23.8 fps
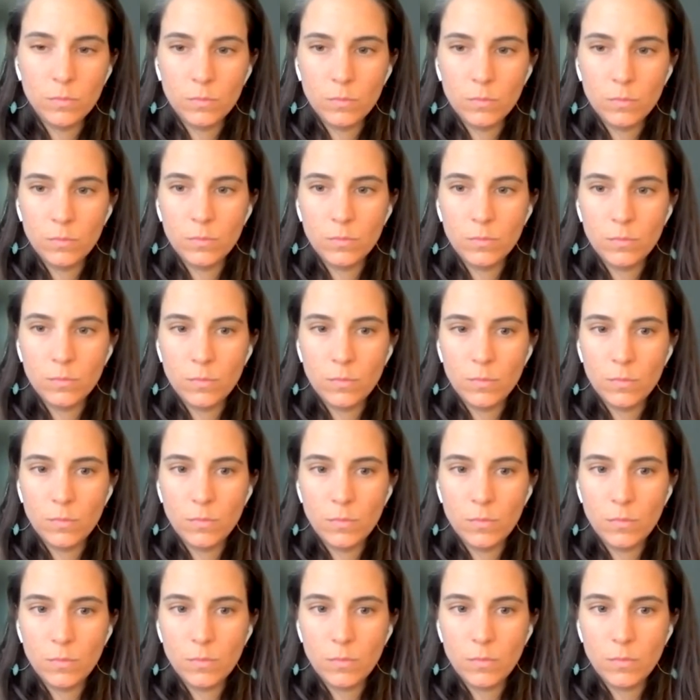
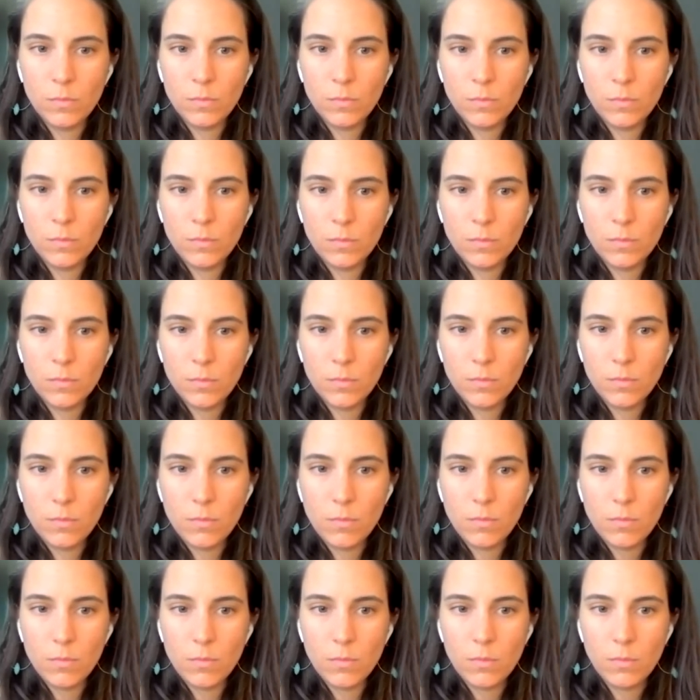
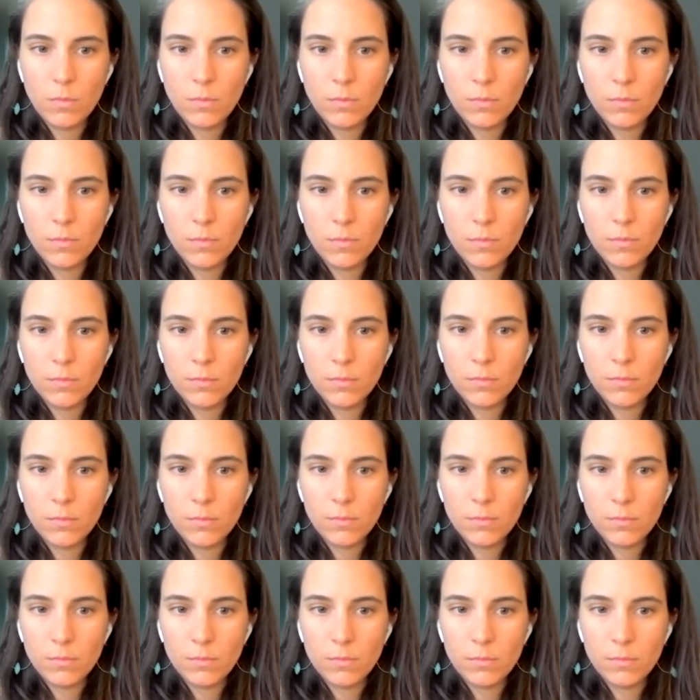
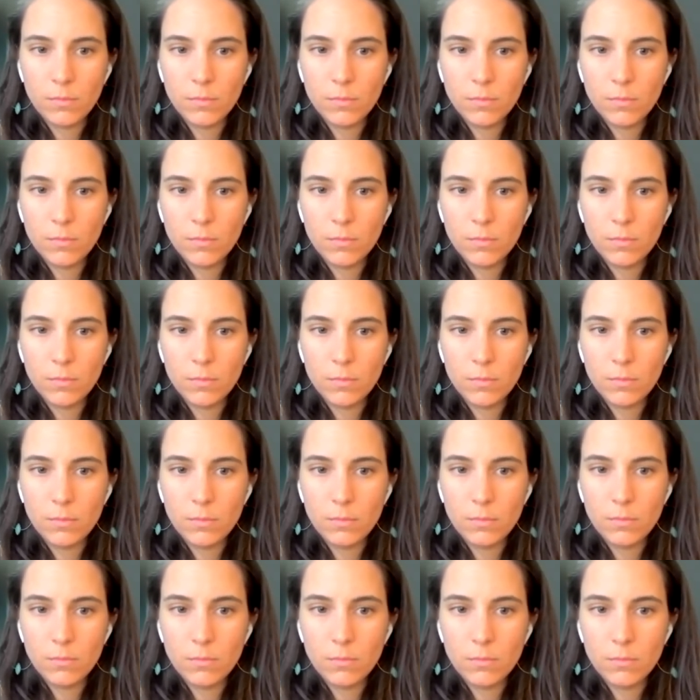
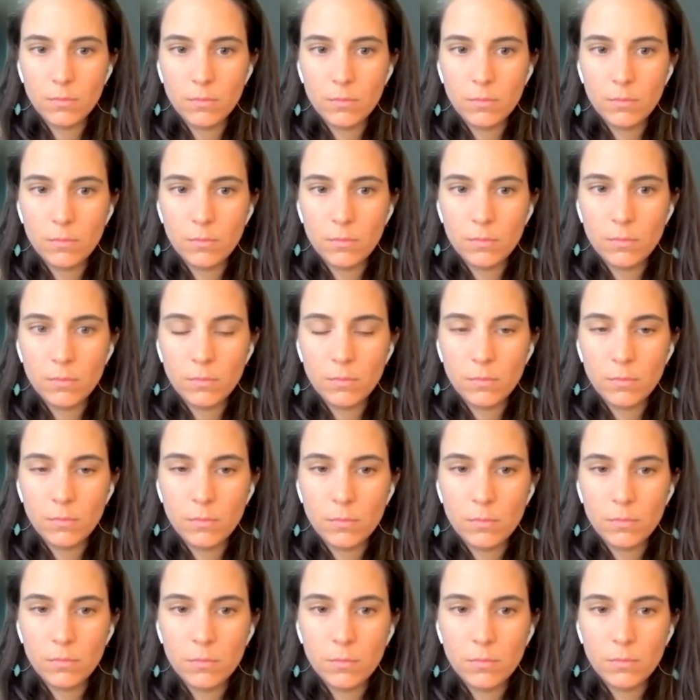
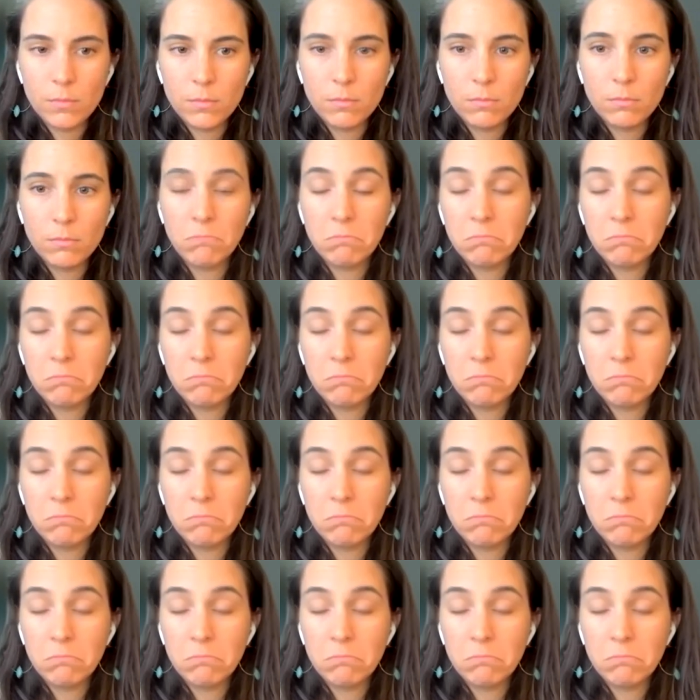The person shown says nothing.